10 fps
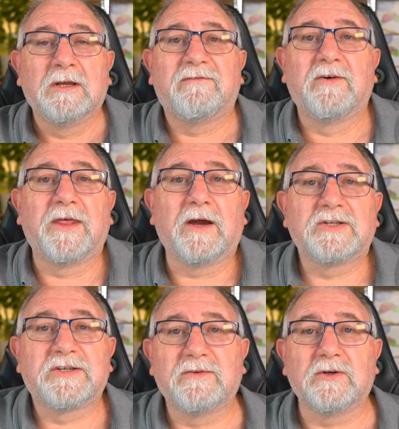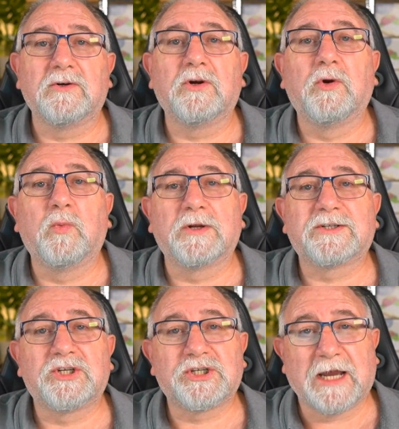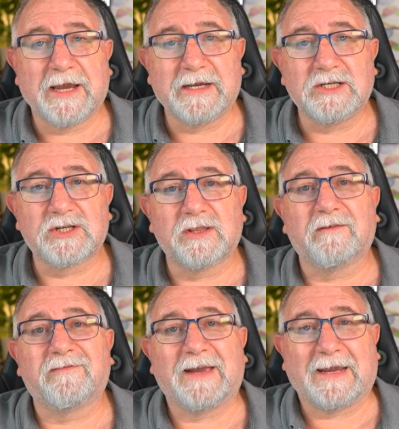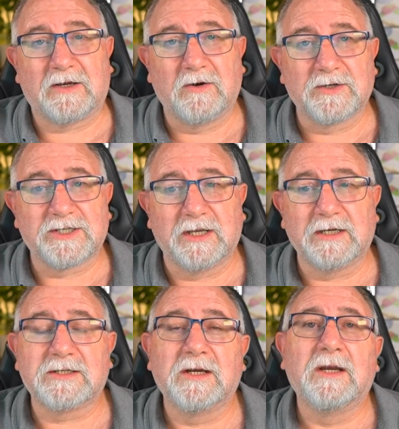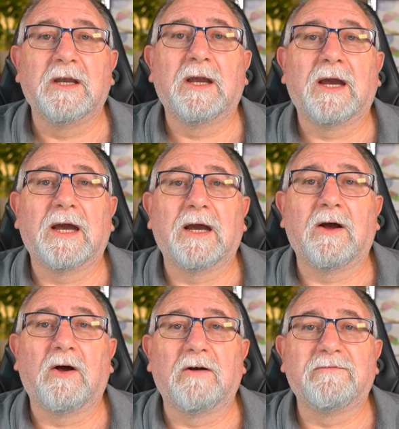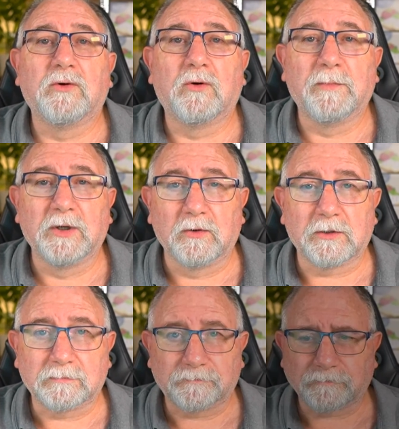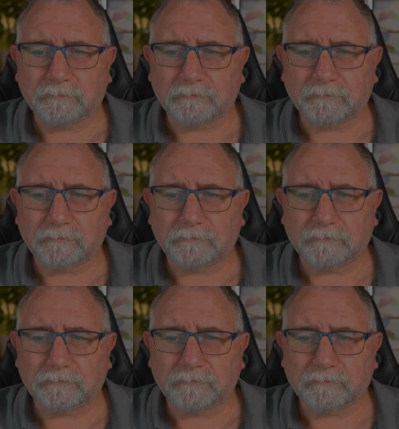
for those of you who want to change the fat content of your milk.